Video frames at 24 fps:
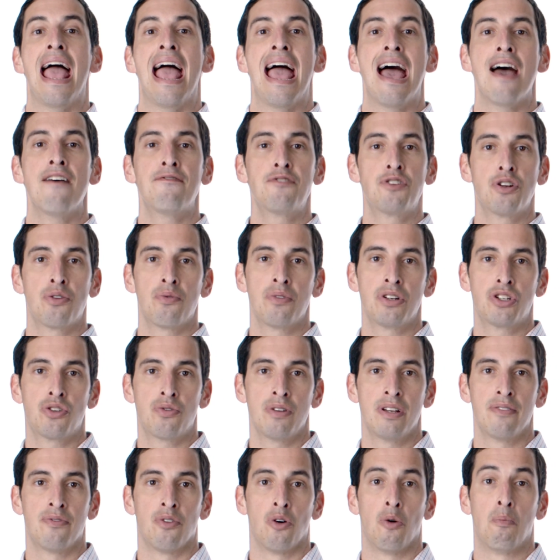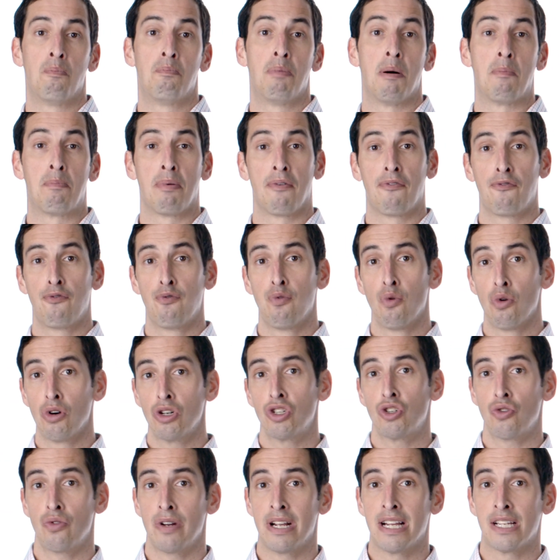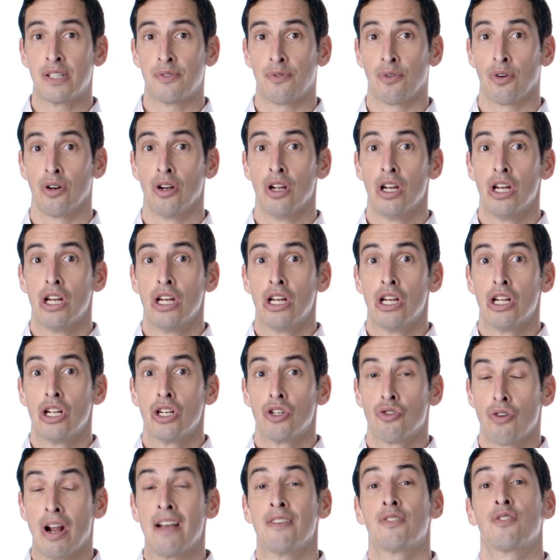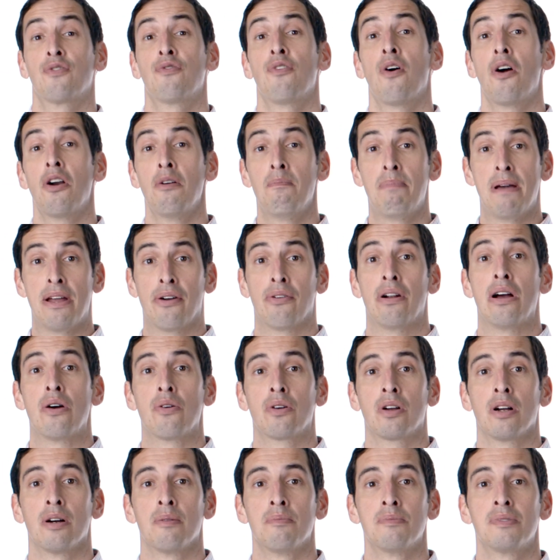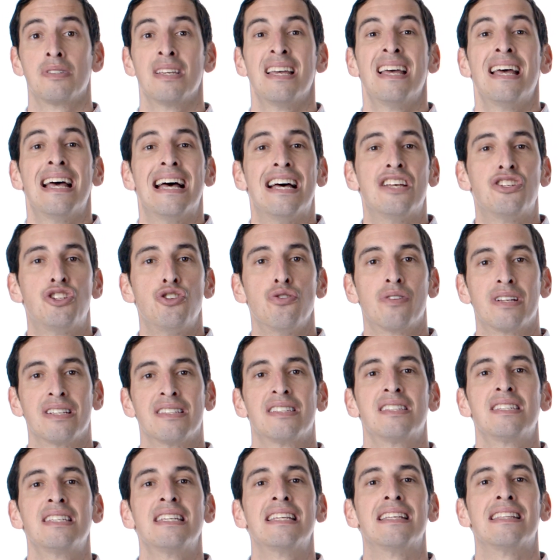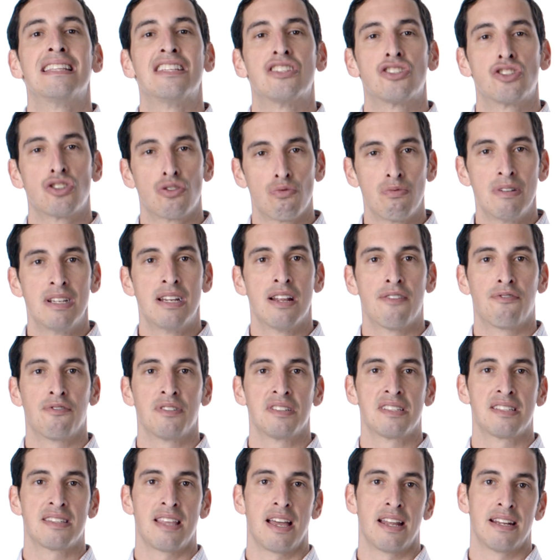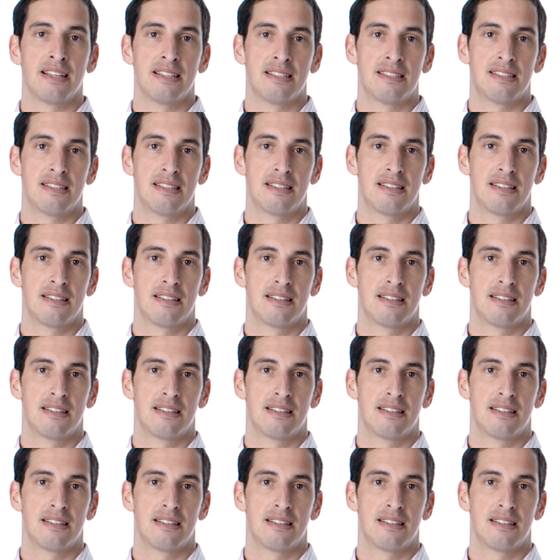after retrieval but before transfer drives far better outcomes, as you can see in these 3 different studies.